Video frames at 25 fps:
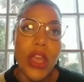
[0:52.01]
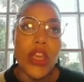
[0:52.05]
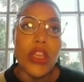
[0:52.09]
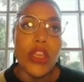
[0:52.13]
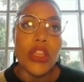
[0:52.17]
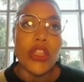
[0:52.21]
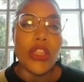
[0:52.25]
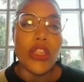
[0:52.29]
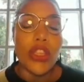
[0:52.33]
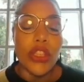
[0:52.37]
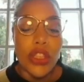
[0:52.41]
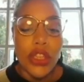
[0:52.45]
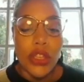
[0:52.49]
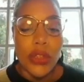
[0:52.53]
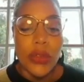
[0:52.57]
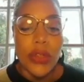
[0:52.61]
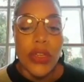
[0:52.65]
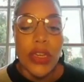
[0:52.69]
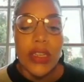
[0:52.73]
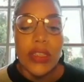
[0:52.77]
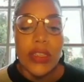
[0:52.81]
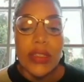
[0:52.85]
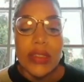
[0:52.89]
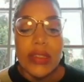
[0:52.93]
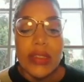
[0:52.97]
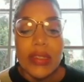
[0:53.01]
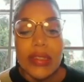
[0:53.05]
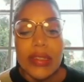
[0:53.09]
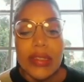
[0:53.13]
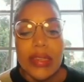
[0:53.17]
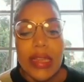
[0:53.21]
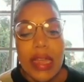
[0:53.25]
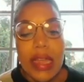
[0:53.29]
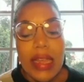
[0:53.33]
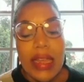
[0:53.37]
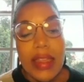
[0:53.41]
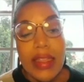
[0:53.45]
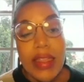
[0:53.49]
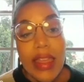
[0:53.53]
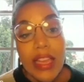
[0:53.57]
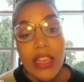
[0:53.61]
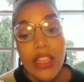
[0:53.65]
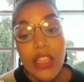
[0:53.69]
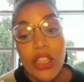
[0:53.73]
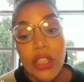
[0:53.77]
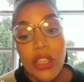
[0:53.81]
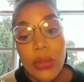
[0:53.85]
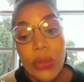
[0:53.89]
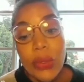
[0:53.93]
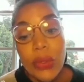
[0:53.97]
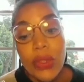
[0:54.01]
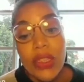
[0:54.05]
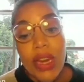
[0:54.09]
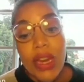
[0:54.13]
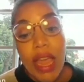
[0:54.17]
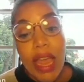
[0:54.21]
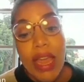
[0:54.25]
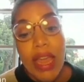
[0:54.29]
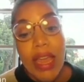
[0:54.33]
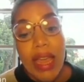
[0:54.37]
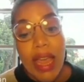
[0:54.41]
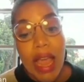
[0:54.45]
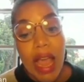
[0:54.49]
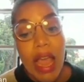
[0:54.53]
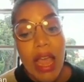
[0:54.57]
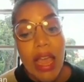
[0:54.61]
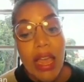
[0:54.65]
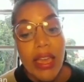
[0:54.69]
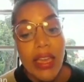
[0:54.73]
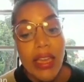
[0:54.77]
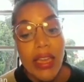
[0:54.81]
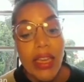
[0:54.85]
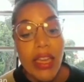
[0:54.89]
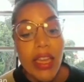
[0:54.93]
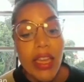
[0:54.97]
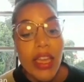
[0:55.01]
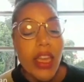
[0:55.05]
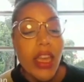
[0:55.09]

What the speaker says: students that used AI